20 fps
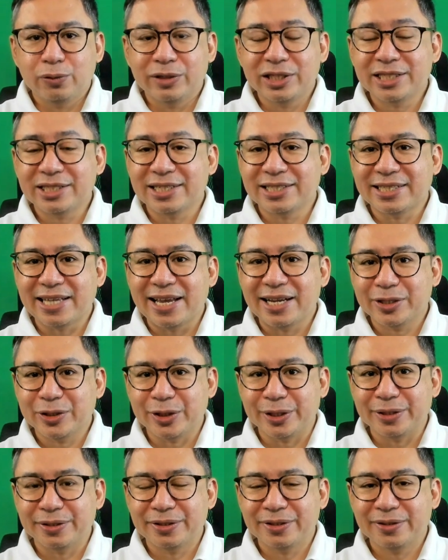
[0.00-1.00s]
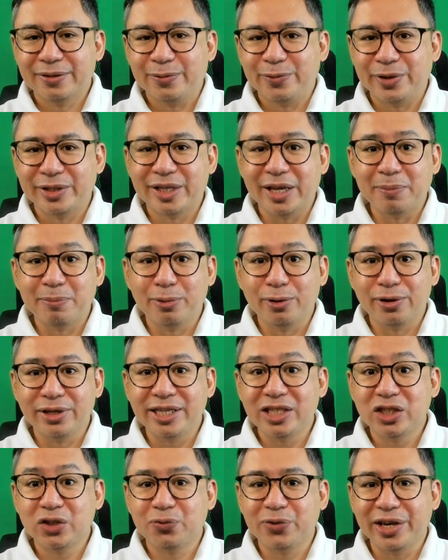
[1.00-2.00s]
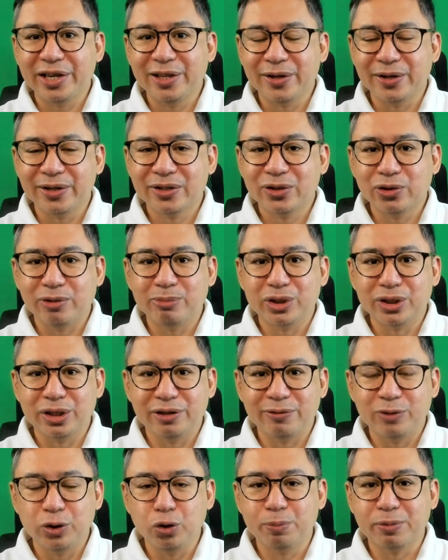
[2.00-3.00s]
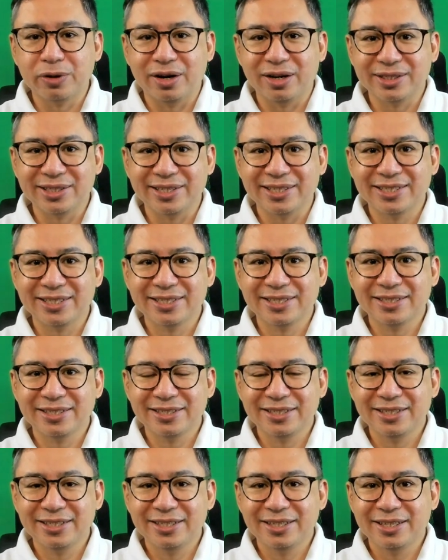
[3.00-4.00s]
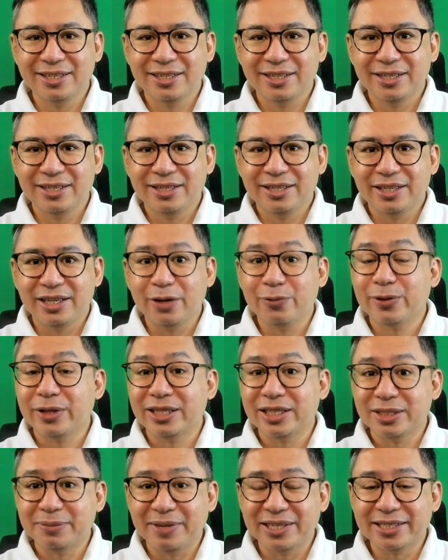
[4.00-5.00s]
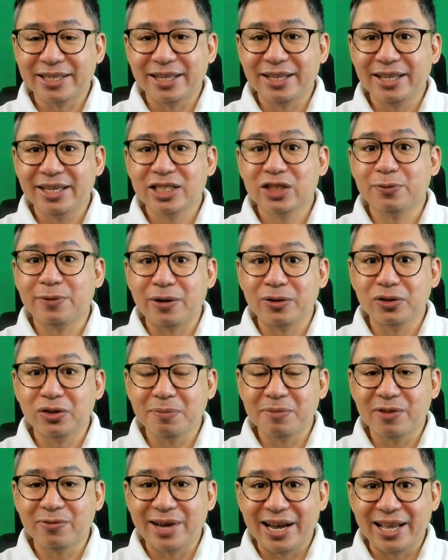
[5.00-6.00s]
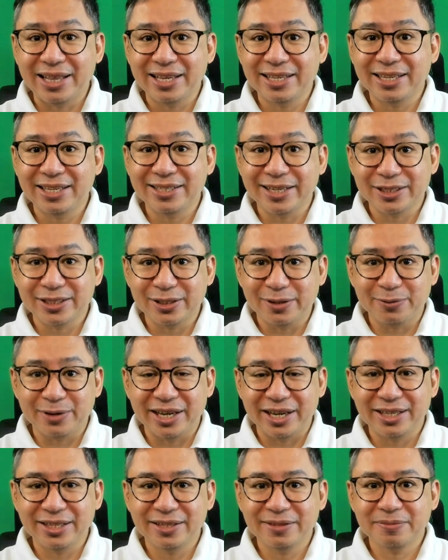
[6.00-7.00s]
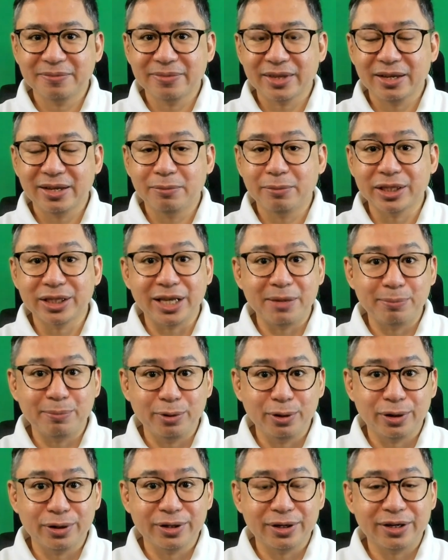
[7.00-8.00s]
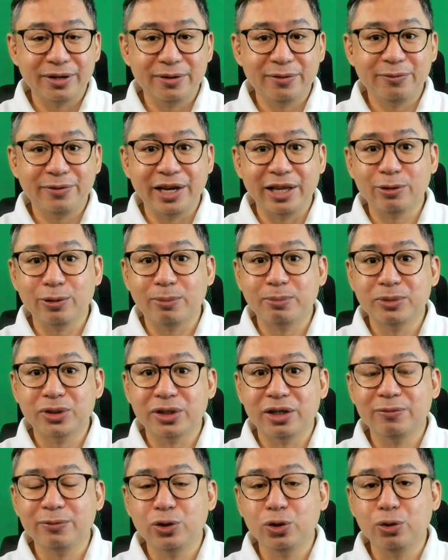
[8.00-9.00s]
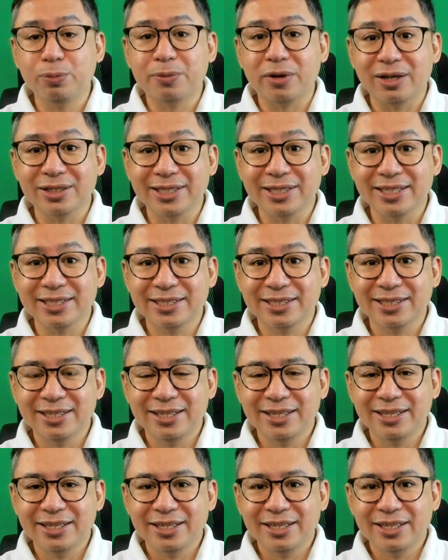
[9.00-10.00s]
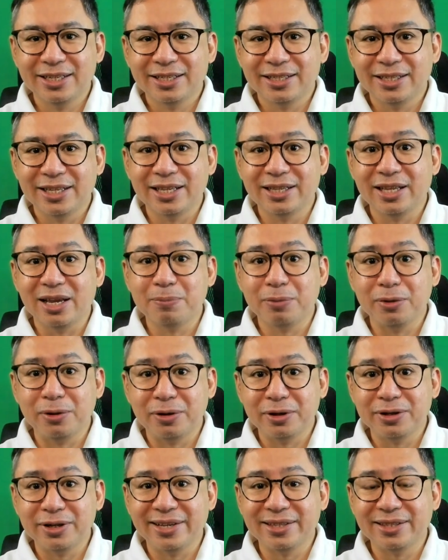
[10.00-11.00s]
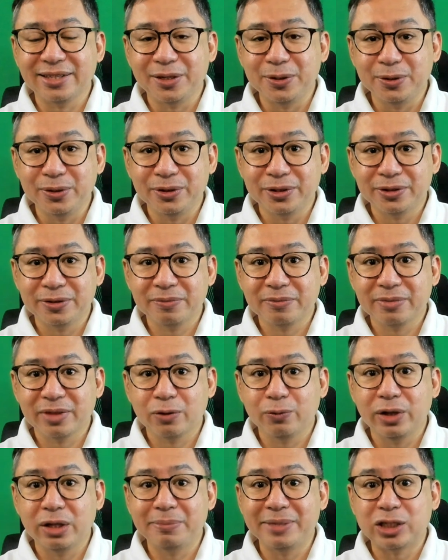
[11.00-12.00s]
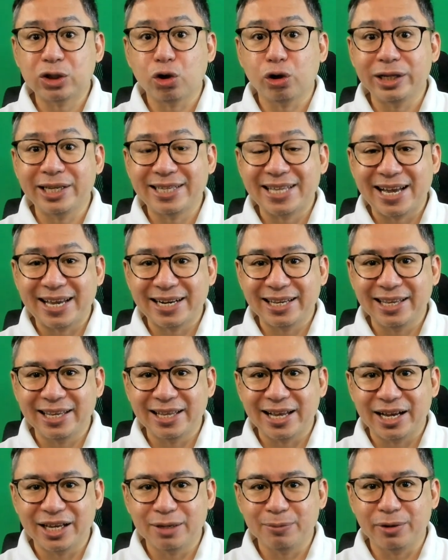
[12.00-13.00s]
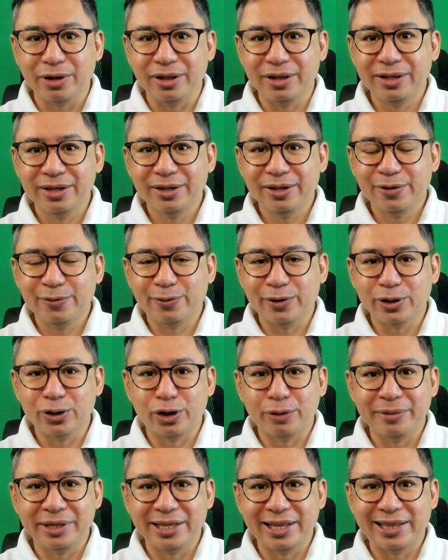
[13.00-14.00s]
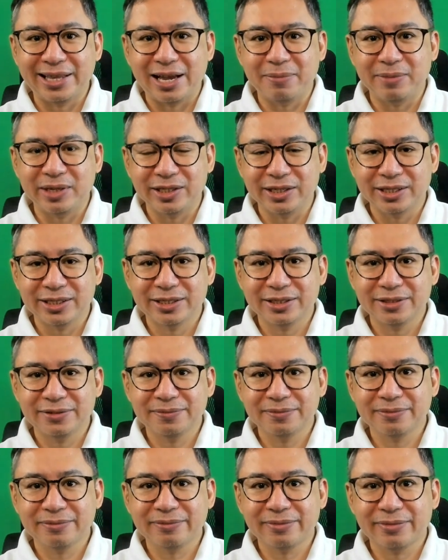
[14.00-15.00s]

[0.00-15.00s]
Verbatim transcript: What is the sanction for the employee's failure to observe due process. If the dismissal is found to be valid and justified, but the employer failed to observe due process, then the employer and the union will be solidarily liable for nominal damages.